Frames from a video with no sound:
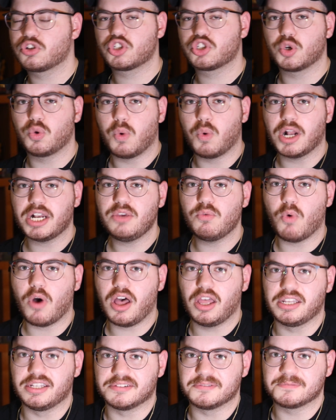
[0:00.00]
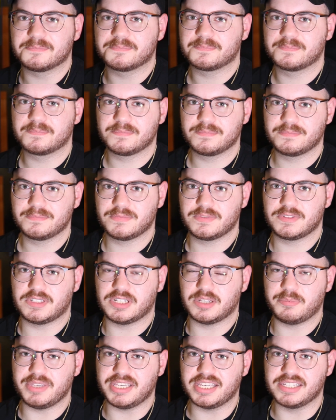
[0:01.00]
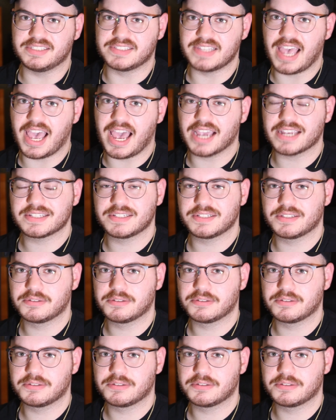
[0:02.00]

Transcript: 21 to be exact.